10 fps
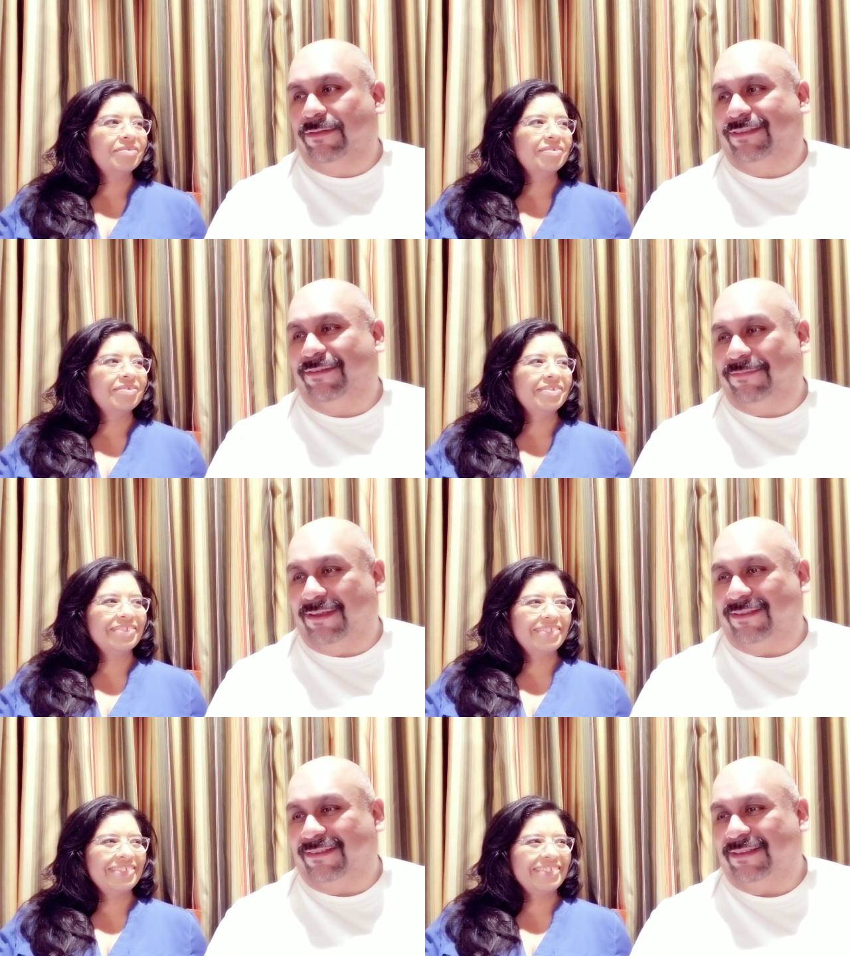Speaker 1: about something
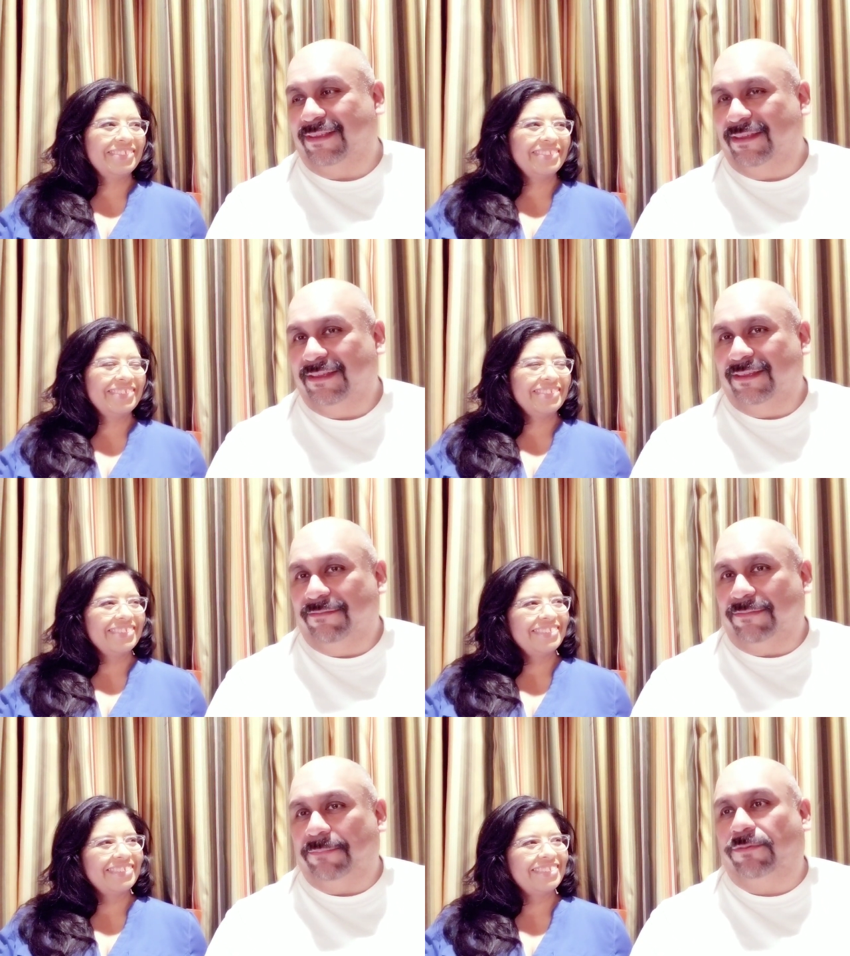else.
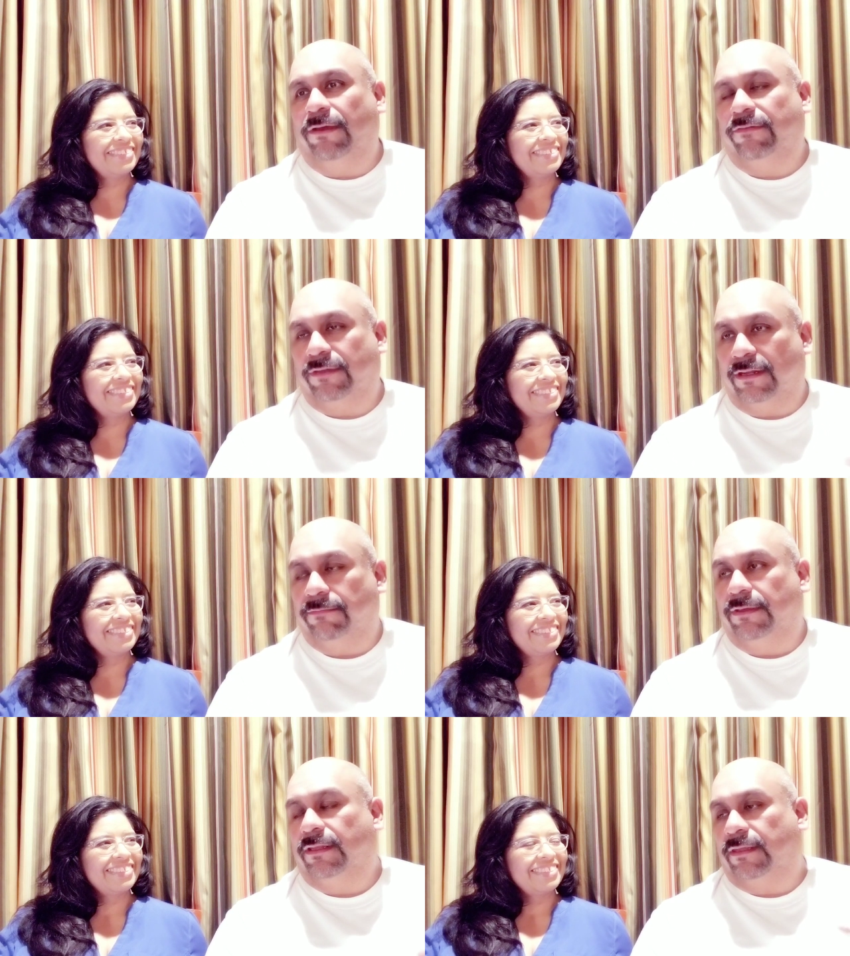My point was going to
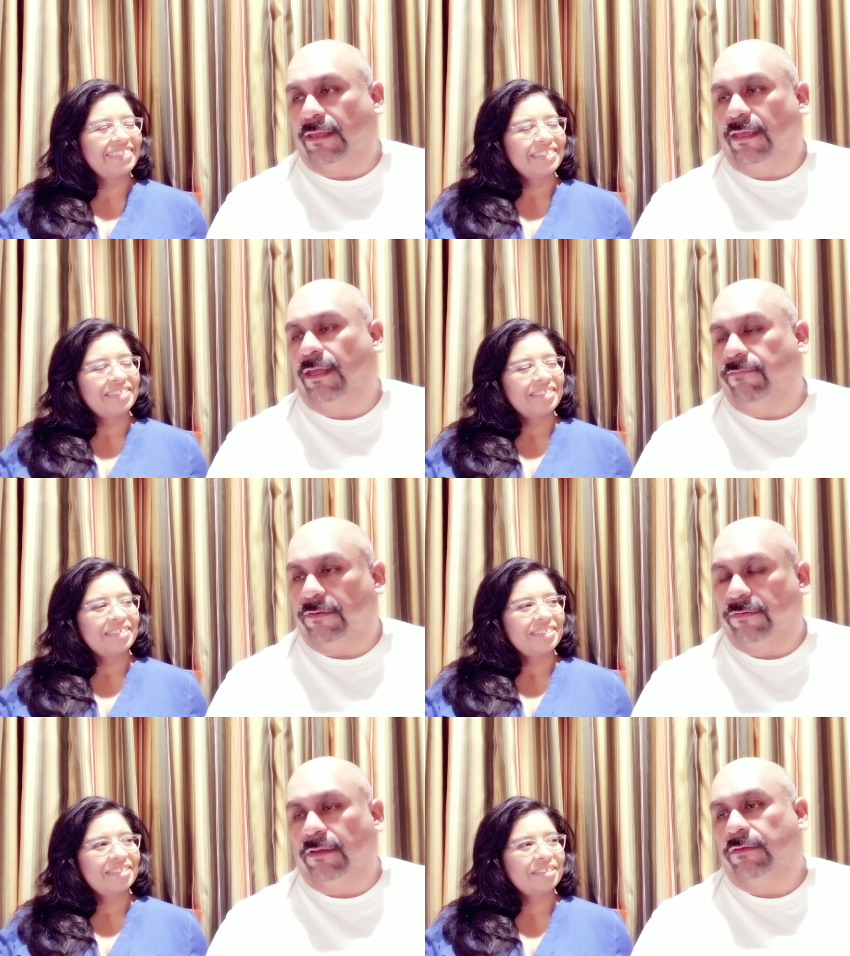be that the
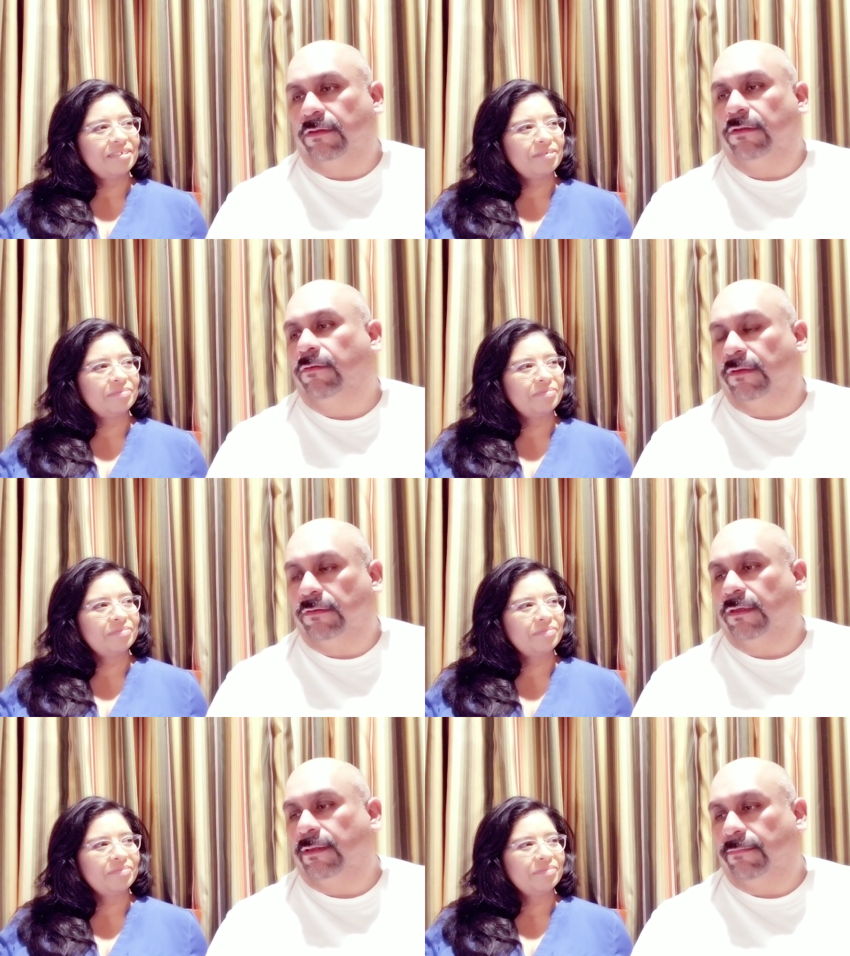canvas doesn't know what it's
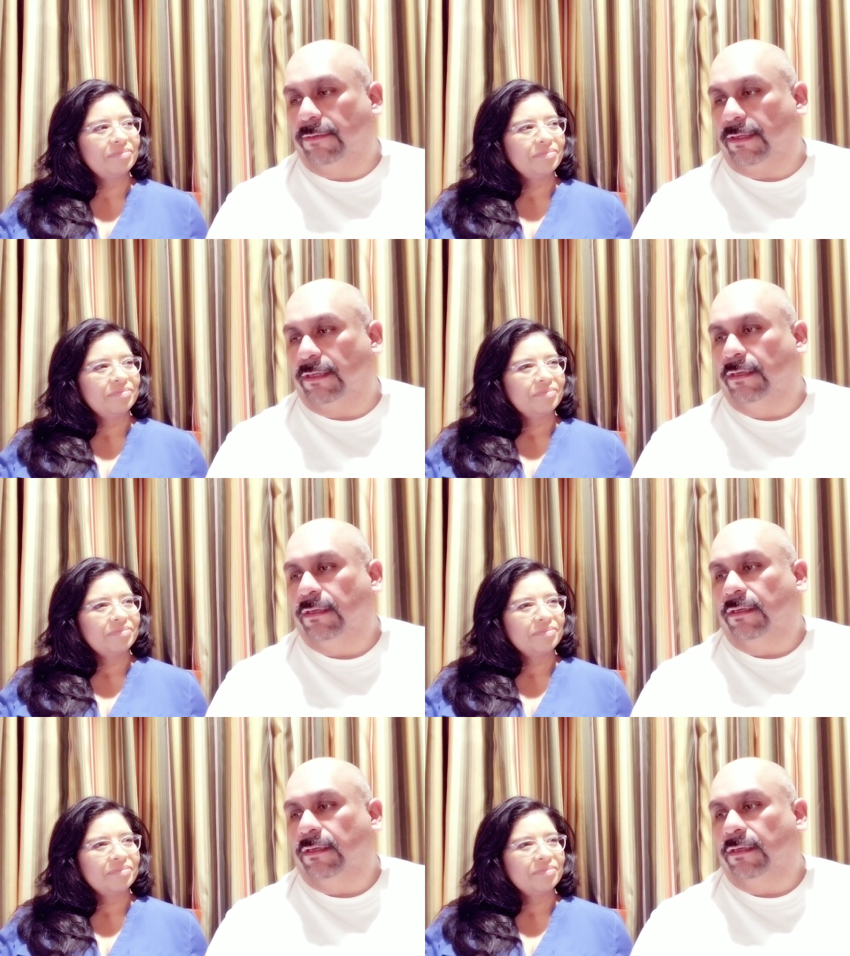going to be.